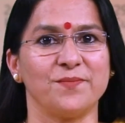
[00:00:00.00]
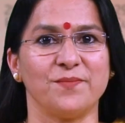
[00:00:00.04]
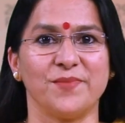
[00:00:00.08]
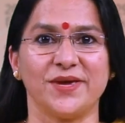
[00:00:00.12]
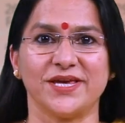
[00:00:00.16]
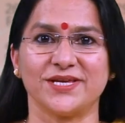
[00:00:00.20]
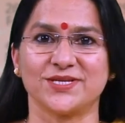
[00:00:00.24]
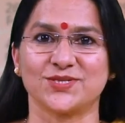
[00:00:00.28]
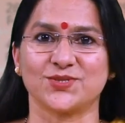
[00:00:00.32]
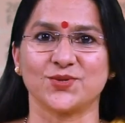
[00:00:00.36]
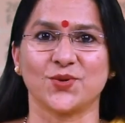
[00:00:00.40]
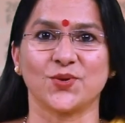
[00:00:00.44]

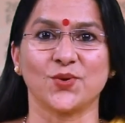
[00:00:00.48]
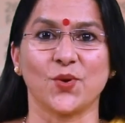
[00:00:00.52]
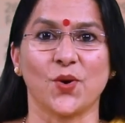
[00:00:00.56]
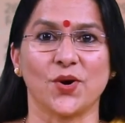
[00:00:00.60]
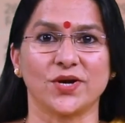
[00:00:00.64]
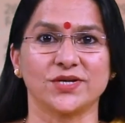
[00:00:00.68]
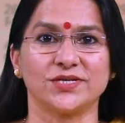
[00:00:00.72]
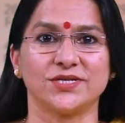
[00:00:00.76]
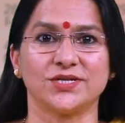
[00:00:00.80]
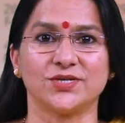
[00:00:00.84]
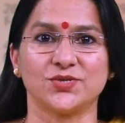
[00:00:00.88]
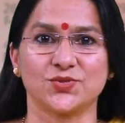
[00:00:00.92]
Based on
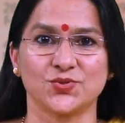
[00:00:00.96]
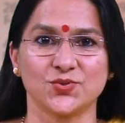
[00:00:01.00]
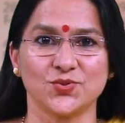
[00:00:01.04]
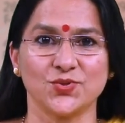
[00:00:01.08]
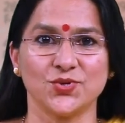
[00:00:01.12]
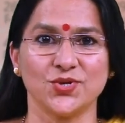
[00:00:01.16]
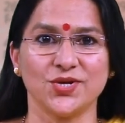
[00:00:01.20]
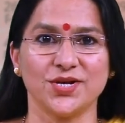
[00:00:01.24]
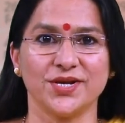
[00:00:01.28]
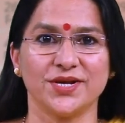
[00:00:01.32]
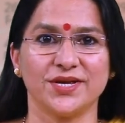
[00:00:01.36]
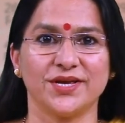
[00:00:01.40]
octet
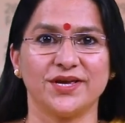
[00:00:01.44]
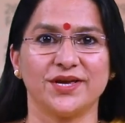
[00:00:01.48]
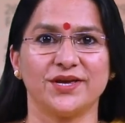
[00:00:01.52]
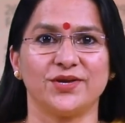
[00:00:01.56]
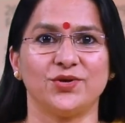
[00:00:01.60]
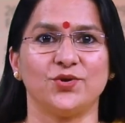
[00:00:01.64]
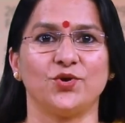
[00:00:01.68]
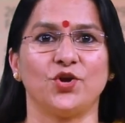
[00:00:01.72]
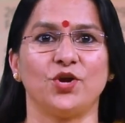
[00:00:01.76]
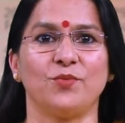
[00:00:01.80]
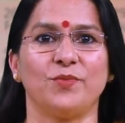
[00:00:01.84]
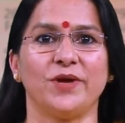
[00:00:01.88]
rule,
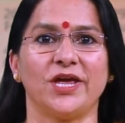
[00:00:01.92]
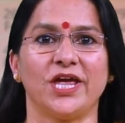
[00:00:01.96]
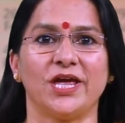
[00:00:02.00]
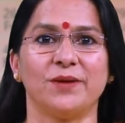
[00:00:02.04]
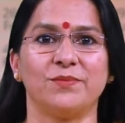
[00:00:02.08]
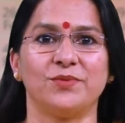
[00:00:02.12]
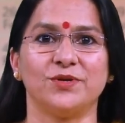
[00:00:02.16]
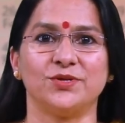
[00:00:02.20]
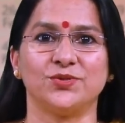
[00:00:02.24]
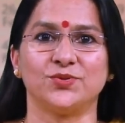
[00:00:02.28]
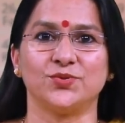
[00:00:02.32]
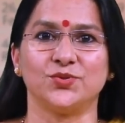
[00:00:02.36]
you will be
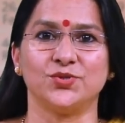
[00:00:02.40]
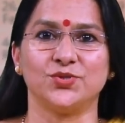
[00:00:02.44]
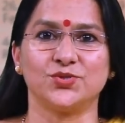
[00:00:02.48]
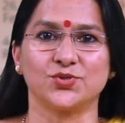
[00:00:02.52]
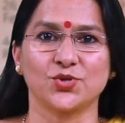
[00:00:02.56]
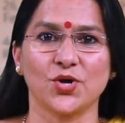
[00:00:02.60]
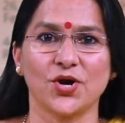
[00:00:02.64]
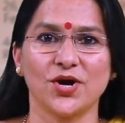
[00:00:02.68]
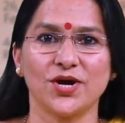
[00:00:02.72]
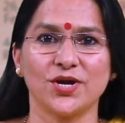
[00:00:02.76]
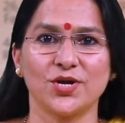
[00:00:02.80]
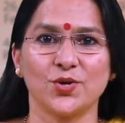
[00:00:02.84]
able to
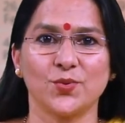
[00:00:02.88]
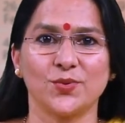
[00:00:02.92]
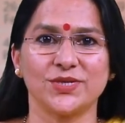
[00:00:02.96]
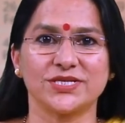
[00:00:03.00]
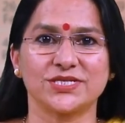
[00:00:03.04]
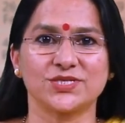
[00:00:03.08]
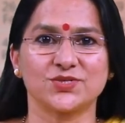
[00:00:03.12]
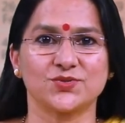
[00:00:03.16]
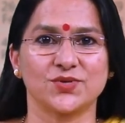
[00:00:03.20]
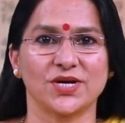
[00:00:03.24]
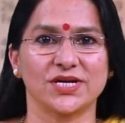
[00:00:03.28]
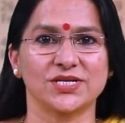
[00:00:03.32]
draw
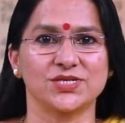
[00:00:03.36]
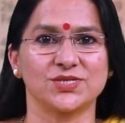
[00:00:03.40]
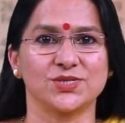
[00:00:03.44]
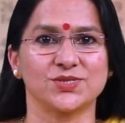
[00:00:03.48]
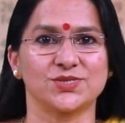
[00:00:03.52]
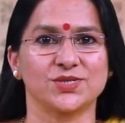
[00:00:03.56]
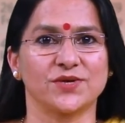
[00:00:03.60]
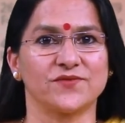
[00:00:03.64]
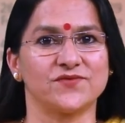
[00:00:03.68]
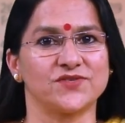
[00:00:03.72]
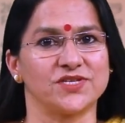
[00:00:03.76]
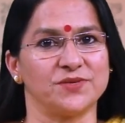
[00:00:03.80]
Lewis
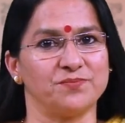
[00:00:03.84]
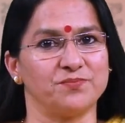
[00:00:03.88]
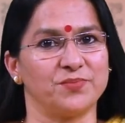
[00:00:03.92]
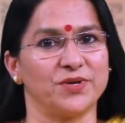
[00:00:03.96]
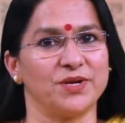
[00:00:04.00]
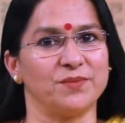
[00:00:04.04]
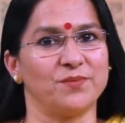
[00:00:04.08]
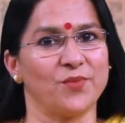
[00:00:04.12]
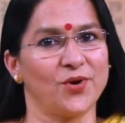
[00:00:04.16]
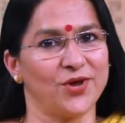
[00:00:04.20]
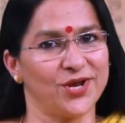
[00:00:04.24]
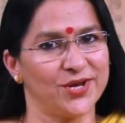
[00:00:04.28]
structures of
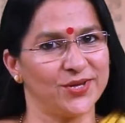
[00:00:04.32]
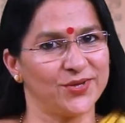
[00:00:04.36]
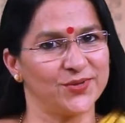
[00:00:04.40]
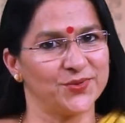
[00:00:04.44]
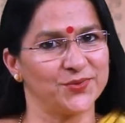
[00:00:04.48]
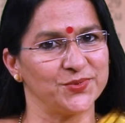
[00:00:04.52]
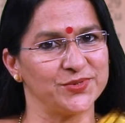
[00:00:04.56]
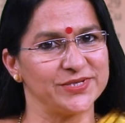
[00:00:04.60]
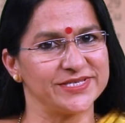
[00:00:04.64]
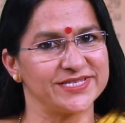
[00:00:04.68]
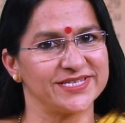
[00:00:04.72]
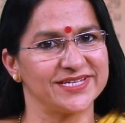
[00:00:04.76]
simple
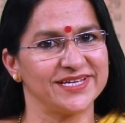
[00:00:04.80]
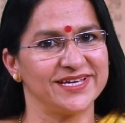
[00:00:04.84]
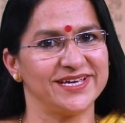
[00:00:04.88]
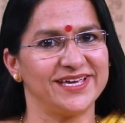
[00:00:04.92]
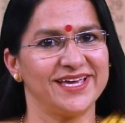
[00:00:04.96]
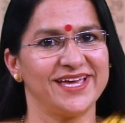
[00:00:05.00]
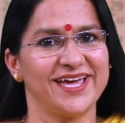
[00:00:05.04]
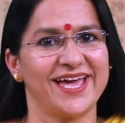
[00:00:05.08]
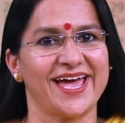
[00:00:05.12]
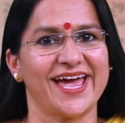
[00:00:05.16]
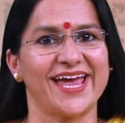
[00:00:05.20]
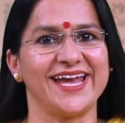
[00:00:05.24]
molecules
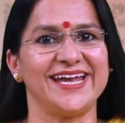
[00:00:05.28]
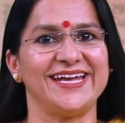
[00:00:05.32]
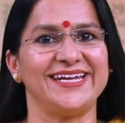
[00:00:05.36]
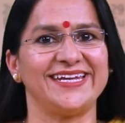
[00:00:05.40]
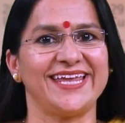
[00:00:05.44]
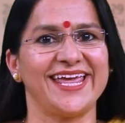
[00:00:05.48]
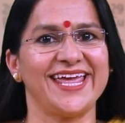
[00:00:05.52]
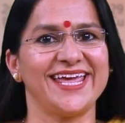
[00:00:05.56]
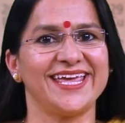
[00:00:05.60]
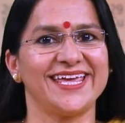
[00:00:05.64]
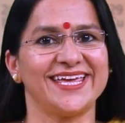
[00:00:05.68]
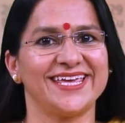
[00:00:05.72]
and
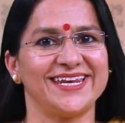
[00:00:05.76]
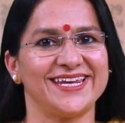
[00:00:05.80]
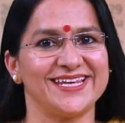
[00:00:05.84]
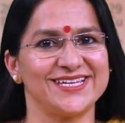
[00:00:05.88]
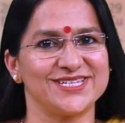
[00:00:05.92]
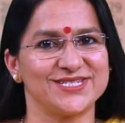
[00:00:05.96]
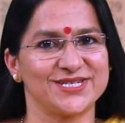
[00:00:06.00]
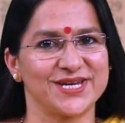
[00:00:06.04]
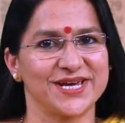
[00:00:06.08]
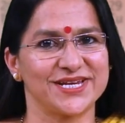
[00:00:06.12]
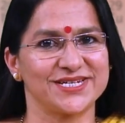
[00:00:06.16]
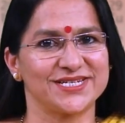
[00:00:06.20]
take
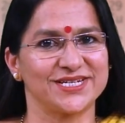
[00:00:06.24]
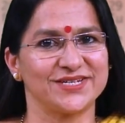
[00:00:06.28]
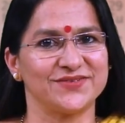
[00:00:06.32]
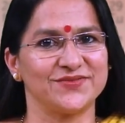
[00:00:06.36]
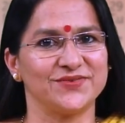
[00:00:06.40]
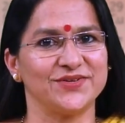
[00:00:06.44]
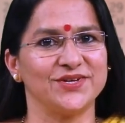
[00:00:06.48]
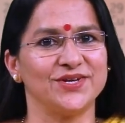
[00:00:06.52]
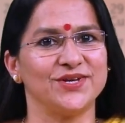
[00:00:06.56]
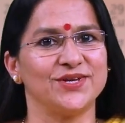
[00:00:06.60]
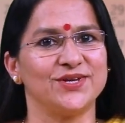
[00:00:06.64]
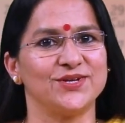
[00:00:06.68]

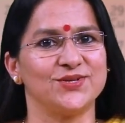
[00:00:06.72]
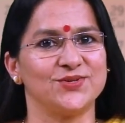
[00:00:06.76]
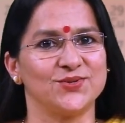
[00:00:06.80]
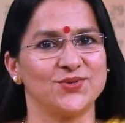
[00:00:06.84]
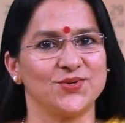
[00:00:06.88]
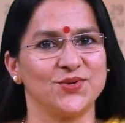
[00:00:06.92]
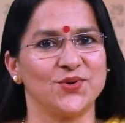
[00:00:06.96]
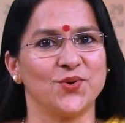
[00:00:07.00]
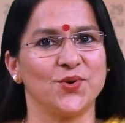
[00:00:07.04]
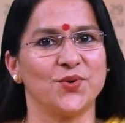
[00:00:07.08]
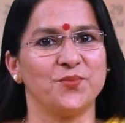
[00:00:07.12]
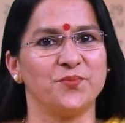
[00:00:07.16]
initiative
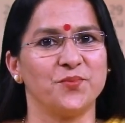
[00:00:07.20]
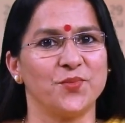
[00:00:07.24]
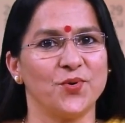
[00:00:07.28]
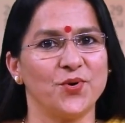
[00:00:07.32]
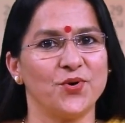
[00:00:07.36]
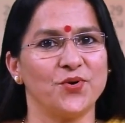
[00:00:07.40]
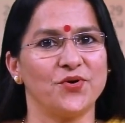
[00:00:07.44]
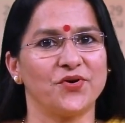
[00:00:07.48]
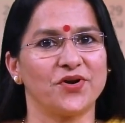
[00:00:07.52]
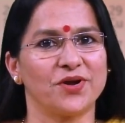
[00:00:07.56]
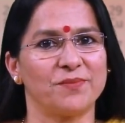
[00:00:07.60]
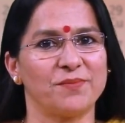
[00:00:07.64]
to know
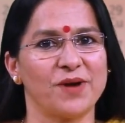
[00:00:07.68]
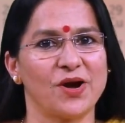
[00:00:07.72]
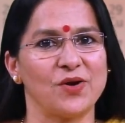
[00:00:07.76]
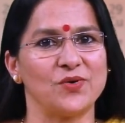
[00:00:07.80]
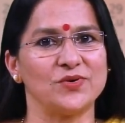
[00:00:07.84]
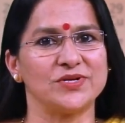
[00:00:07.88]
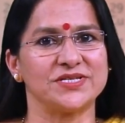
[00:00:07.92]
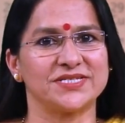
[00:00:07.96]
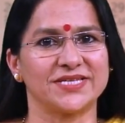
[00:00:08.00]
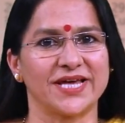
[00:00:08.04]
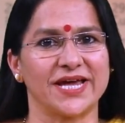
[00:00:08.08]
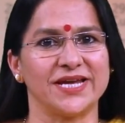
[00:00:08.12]
more
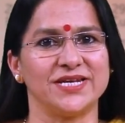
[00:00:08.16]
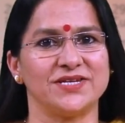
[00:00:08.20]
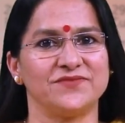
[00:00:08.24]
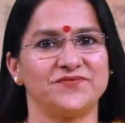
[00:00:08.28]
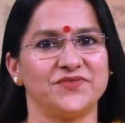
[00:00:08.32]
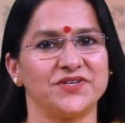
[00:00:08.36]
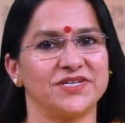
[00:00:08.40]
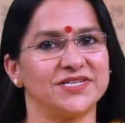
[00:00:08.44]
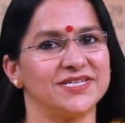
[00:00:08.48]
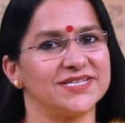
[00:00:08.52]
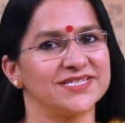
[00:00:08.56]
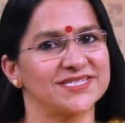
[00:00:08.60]
about
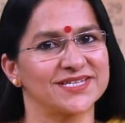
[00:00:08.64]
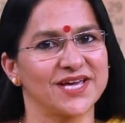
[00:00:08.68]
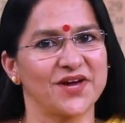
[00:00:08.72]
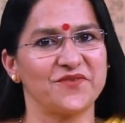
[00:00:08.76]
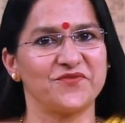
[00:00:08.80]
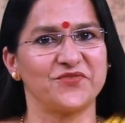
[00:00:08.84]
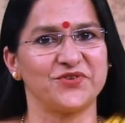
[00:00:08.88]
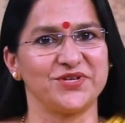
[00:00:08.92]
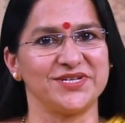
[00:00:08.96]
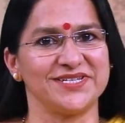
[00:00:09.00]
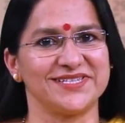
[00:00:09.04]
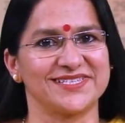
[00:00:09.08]
scientific
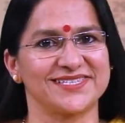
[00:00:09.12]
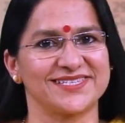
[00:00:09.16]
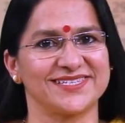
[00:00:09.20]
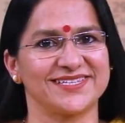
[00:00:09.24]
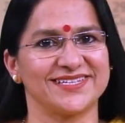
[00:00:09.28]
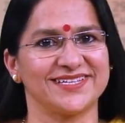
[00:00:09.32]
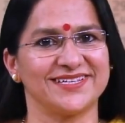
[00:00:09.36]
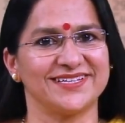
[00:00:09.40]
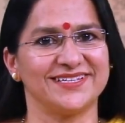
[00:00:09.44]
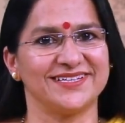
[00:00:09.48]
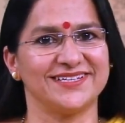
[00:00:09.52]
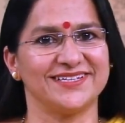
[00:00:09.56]
discoveries.
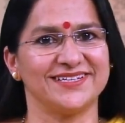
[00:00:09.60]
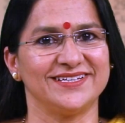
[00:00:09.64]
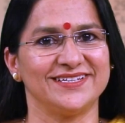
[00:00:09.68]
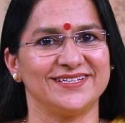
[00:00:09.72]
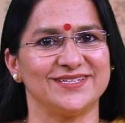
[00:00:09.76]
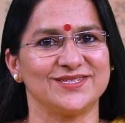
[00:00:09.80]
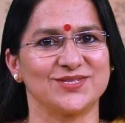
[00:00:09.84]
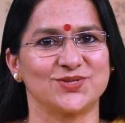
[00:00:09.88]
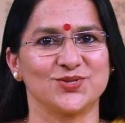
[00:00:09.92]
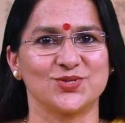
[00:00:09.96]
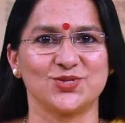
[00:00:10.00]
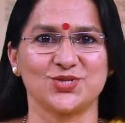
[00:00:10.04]

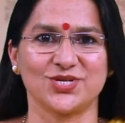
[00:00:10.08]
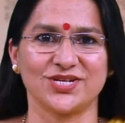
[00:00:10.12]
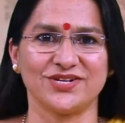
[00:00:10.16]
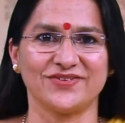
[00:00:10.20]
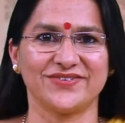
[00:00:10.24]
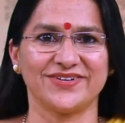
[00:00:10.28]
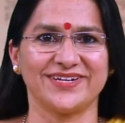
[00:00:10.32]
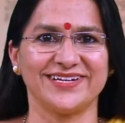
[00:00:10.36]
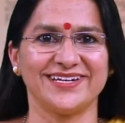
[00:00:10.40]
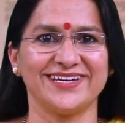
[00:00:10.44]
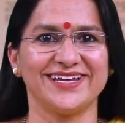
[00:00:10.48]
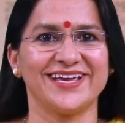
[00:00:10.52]
So,
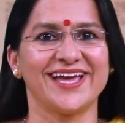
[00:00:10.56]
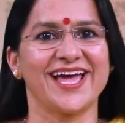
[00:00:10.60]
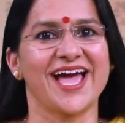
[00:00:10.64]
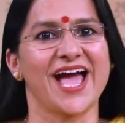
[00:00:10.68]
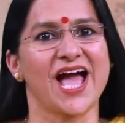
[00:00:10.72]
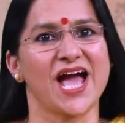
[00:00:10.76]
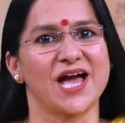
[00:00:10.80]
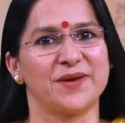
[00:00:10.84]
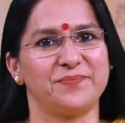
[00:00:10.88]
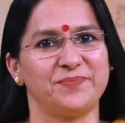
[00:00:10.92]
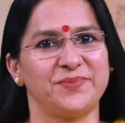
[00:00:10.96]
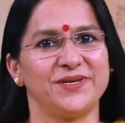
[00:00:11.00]
children,
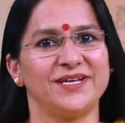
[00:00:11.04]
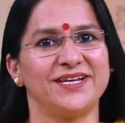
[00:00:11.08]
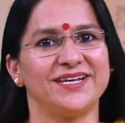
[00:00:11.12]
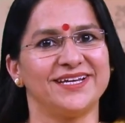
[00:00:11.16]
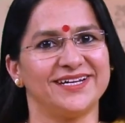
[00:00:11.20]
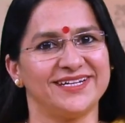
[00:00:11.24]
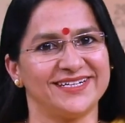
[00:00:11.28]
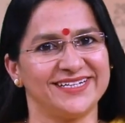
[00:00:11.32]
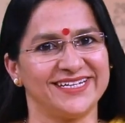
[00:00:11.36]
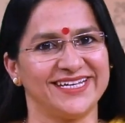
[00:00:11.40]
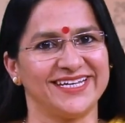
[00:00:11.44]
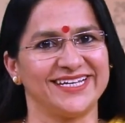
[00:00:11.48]
happy
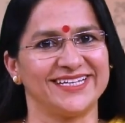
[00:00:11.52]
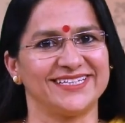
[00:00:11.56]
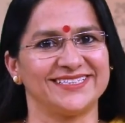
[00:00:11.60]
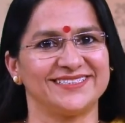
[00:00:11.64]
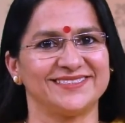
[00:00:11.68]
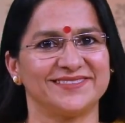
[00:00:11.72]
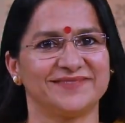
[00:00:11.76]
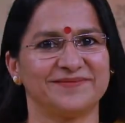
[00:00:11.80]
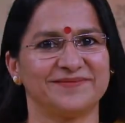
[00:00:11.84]
learning.